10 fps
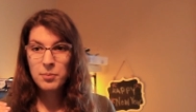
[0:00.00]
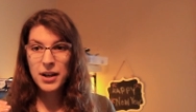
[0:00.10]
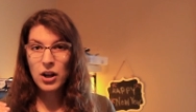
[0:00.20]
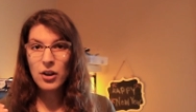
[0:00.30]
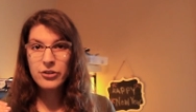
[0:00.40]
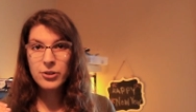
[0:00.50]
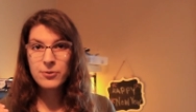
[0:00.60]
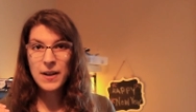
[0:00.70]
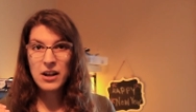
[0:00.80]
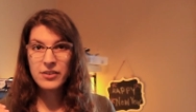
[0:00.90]
but I also
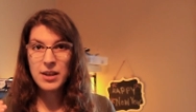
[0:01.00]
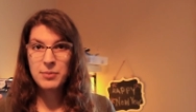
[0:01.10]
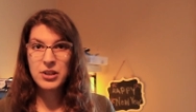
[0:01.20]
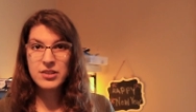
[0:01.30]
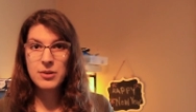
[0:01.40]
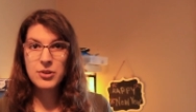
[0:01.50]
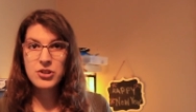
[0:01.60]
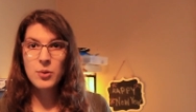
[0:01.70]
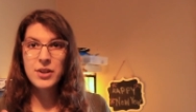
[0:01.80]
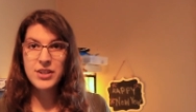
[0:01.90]
found that because I
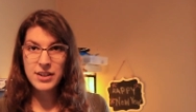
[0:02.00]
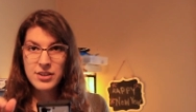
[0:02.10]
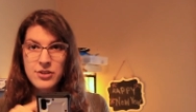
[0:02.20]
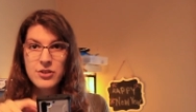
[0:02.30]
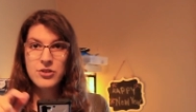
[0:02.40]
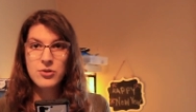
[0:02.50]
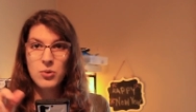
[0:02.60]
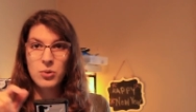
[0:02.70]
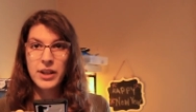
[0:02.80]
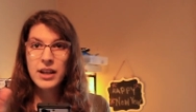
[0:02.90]
was so addicted to
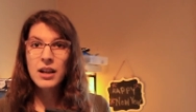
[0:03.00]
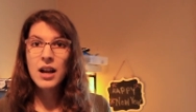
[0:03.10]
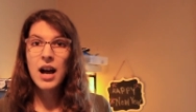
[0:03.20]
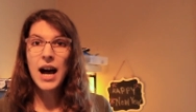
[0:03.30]
scrolling,